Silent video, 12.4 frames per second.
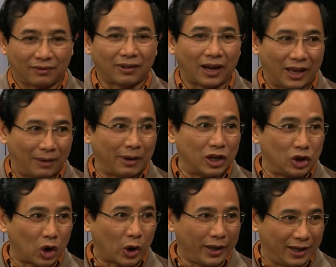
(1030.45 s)
I am
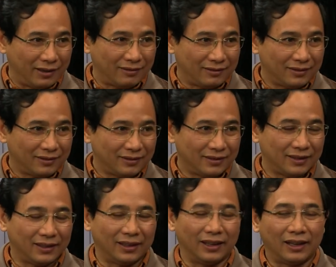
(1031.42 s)
enjoying. Yeah.
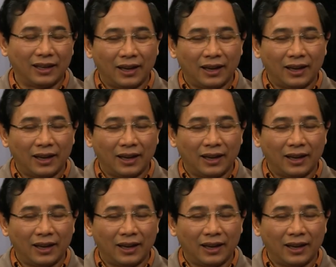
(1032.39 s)
yeah.